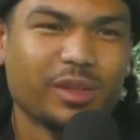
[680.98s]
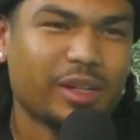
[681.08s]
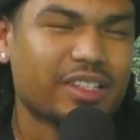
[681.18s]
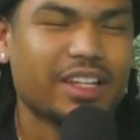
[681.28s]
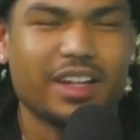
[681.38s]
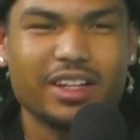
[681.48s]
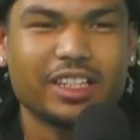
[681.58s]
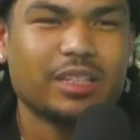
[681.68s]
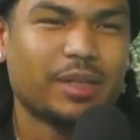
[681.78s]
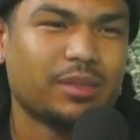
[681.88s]
Well, I was like, nah,
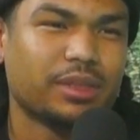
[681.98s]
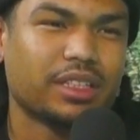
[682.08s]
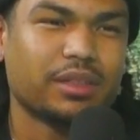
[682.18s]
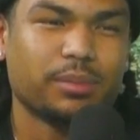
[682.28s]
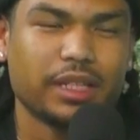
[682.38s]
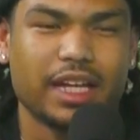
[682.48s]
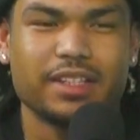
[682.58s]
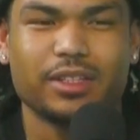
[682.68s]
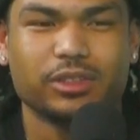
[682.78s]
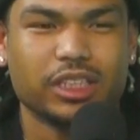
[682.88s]
Nicci about to pick
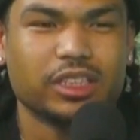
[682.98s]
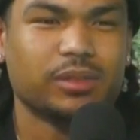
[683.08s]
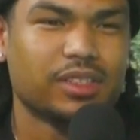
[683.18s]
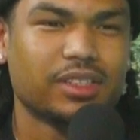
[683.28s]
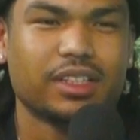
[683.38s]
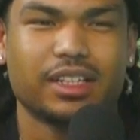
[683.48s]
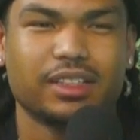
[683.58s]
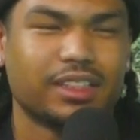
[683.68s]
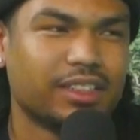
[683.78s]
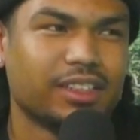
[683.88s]
ATL Jacob, this and
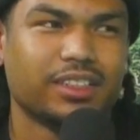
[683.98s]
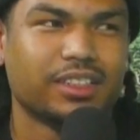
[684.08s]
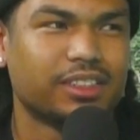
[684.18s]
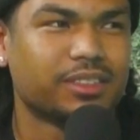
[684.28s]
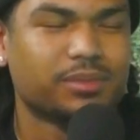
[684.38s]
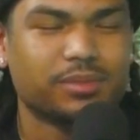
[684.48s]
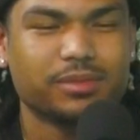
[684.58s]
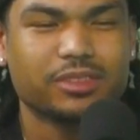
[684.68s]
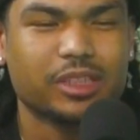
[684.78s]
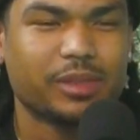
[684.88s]
that, da.
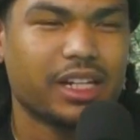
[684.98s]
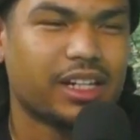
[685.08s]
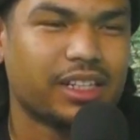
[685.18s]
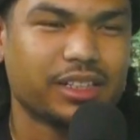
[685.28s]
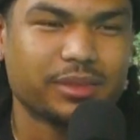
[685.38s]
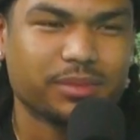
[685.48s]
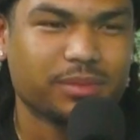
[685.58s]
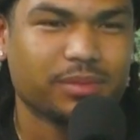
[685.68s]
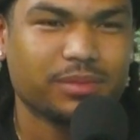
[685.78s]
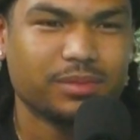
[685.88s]
So I'm like, all right.
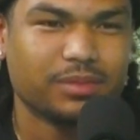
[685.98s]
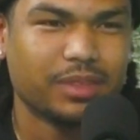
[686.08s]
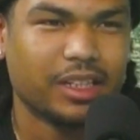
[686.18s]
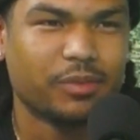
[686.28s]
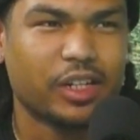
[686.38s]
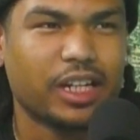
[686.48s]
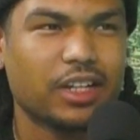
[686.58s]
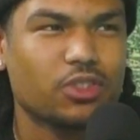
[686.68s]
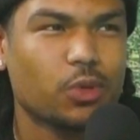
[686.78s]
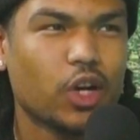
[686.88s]
And then around
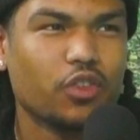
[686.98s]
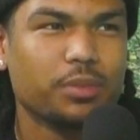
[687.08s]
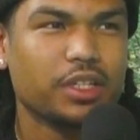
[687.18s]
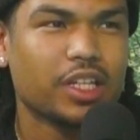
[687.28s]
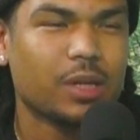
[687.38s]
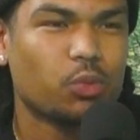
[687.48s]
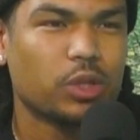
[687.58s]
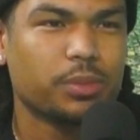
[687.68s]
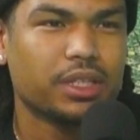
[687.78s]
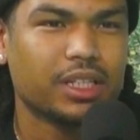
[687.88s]
like 12 p.m.,
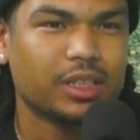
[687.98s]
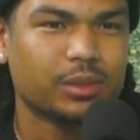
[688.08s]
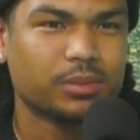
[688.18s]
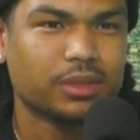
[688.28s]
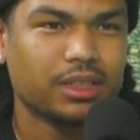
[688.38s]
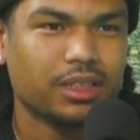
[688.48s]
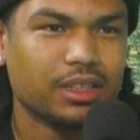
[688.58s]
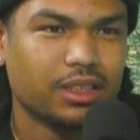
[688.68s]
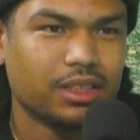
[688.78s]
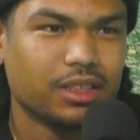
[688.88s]
1 p.m.,
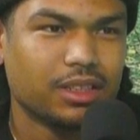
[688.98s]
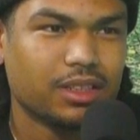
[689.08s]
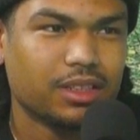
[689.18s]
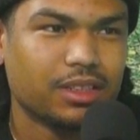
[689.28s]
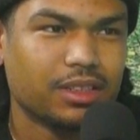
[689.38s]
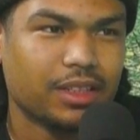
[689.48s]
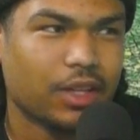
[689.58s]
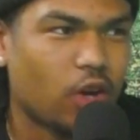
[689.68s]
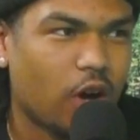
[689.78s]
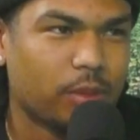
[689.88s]

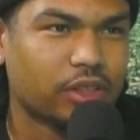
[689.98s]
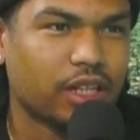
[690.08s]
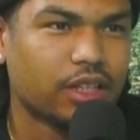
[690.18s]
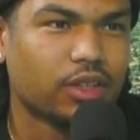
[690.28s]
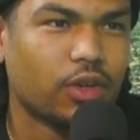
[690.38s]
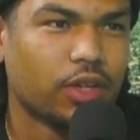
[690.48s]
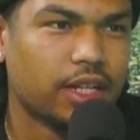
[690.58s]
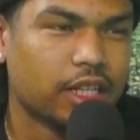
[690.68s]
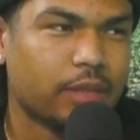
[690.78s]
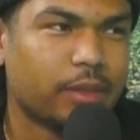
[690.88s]
they call me, they're like, oh
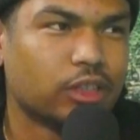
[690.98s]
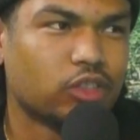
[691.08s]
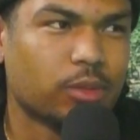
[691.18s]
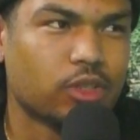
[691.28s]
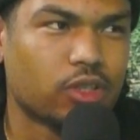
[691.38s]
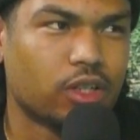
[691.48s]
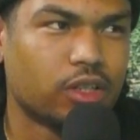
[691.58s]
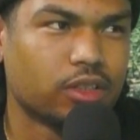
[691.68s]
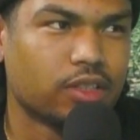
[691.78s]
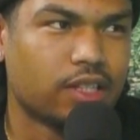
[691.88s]
yeah, Nicci about to drop the
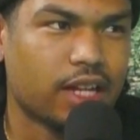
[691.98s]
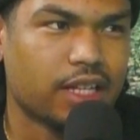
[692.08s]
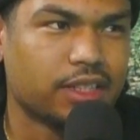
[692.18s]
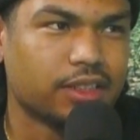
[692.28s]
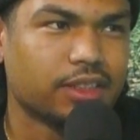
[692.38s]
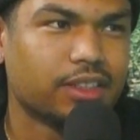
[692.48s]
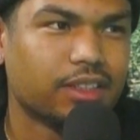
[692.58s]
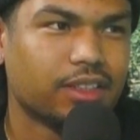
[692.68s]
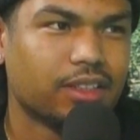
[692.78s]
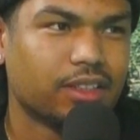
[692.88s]
song tonight.
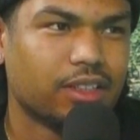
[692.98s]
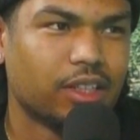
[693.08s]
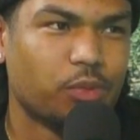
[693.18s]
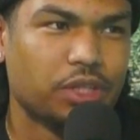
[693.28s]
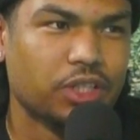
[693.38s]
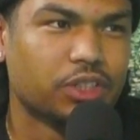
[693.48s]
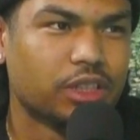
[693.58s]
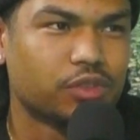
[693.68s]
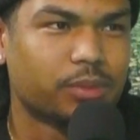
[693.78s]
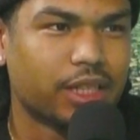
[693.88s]
We need your
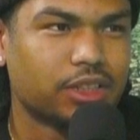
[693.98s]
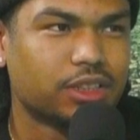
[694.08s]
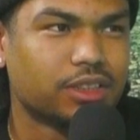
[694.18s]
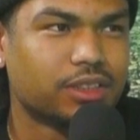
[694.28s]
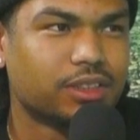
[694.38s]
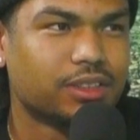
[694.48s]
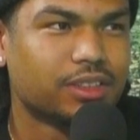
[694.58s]
information.